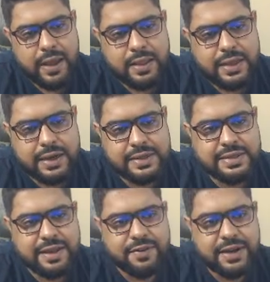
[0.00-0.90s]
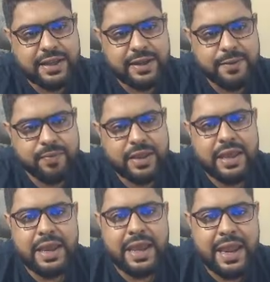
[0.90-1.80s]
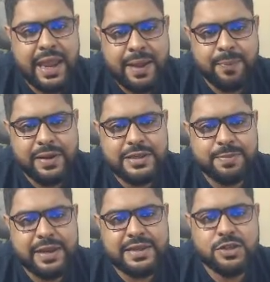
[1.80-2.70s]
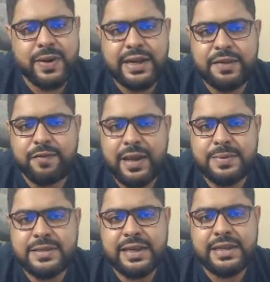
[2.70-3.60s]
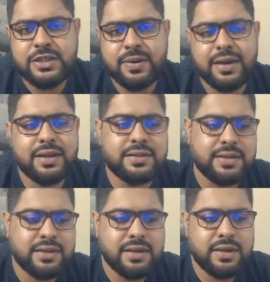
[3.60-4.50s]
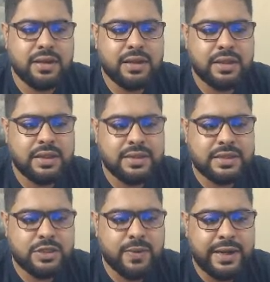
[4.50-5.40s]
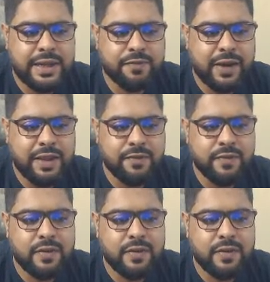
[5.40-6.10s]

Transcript: That is 70. A plus B is 25, C is, this is 25.